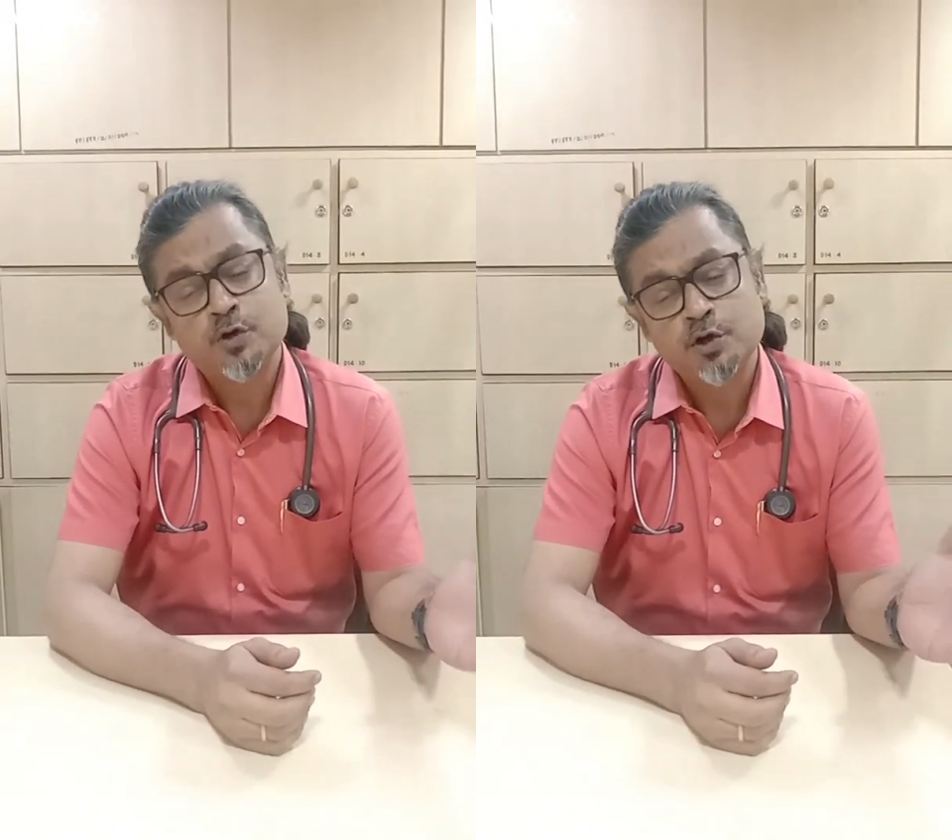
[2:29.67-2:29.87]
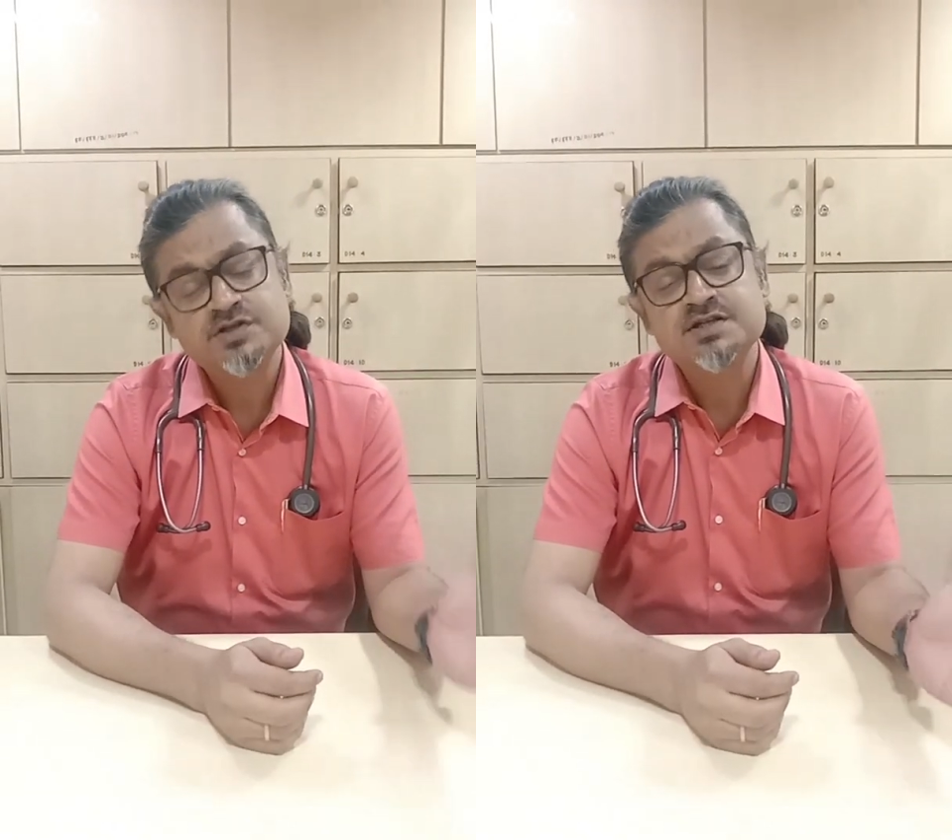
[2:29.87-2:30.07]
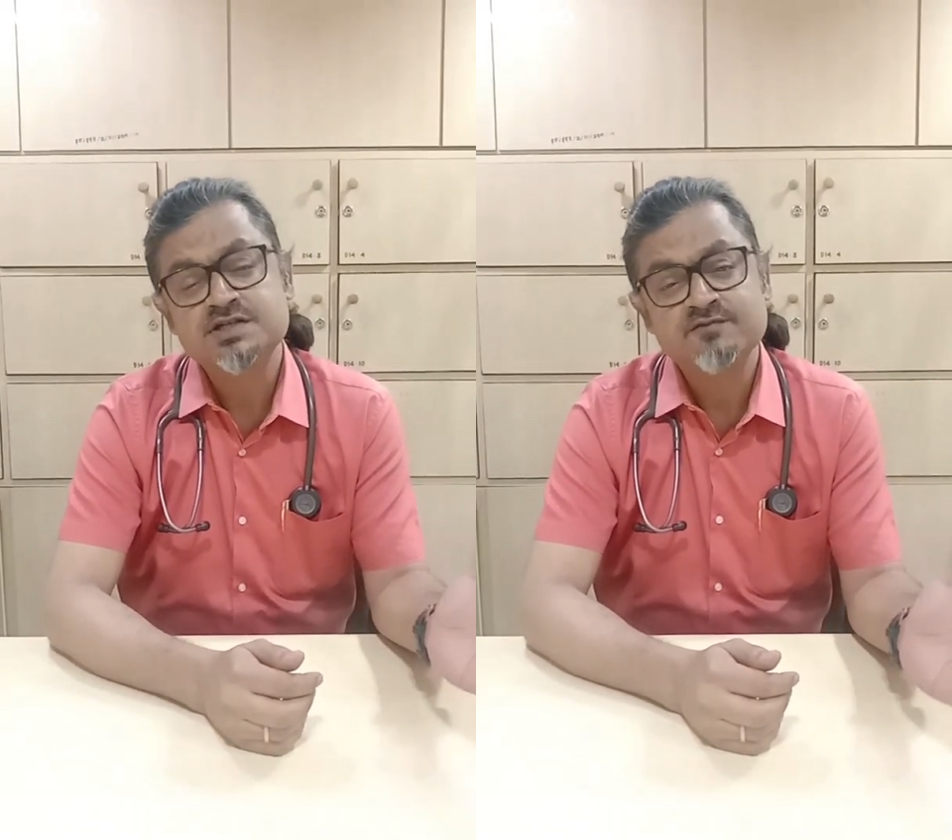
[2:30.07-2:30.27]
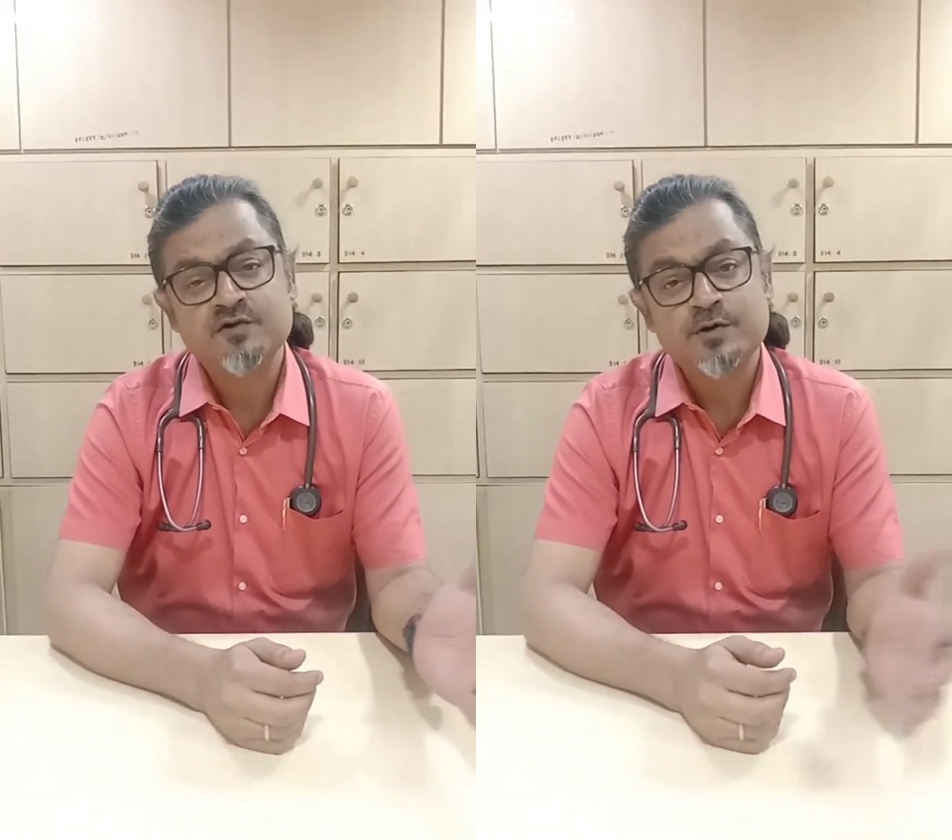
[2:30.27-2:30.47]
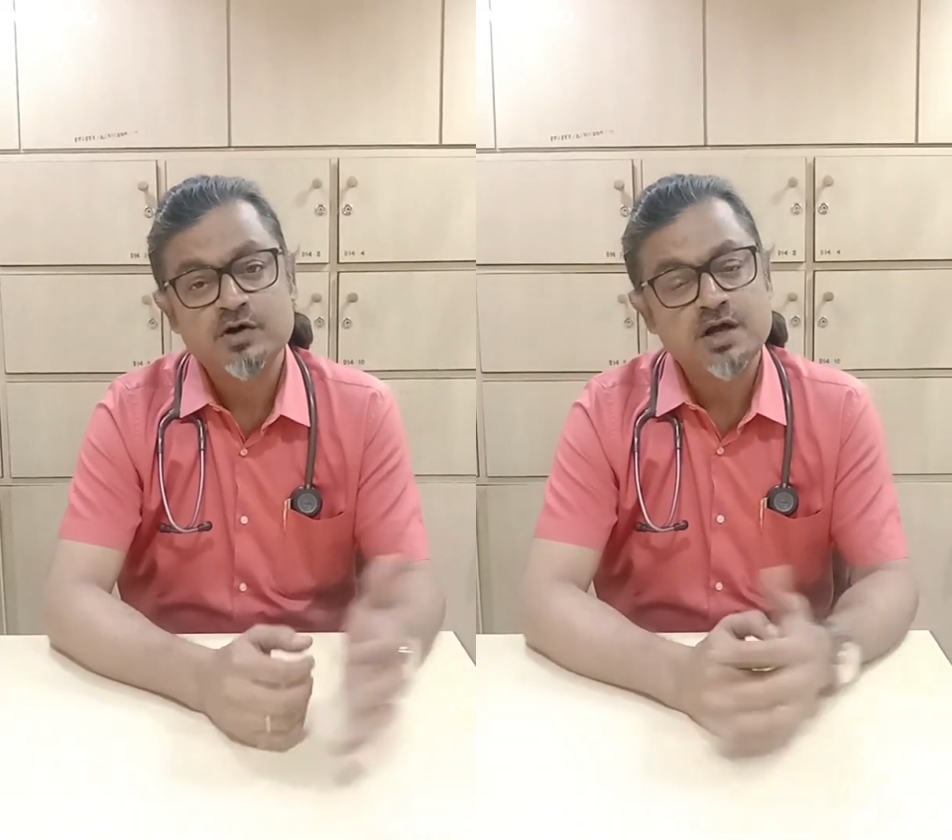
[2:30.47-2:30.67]
non-Hodgkin's
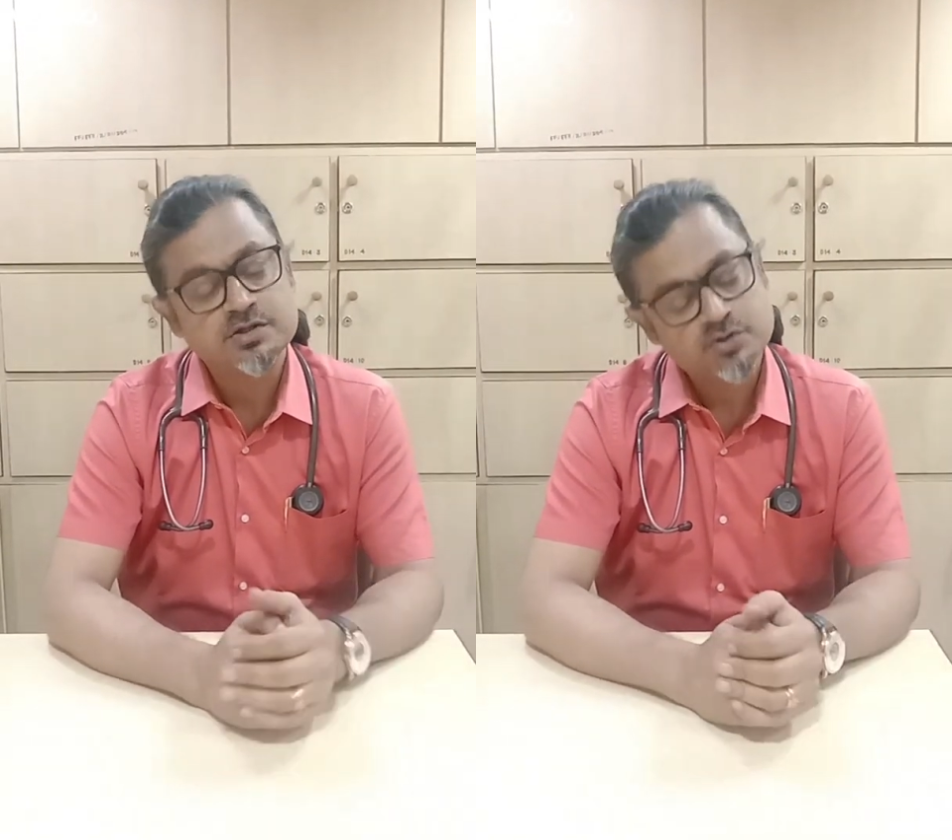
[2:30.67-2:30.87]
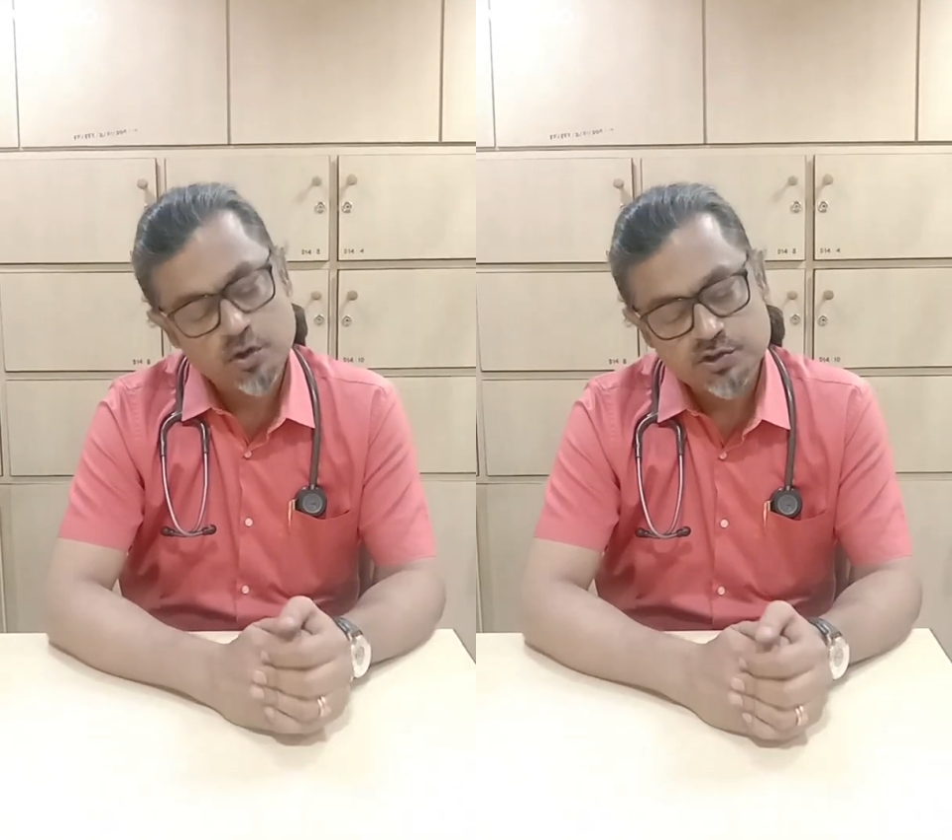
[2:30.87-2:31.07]
lymphoma are